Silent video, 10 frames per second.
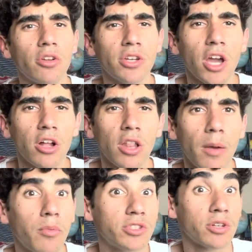Knuckle
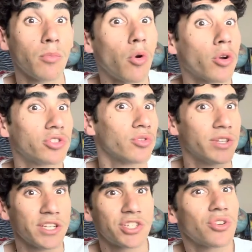Up, which are more
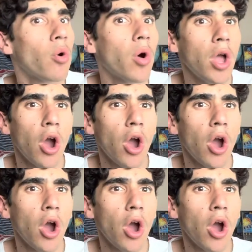traditional,